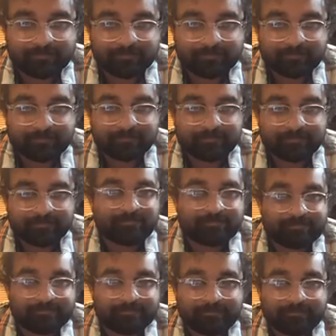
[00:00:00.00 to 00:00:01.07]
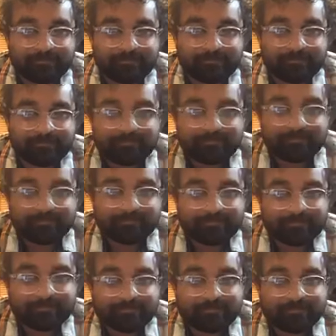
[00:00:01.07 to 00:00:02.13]

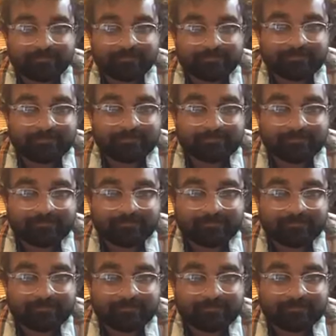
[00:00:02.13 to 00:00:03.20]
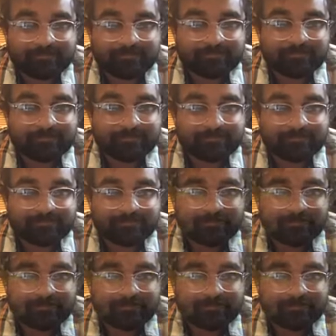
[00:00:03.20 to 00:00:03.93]
The person shown says nothing.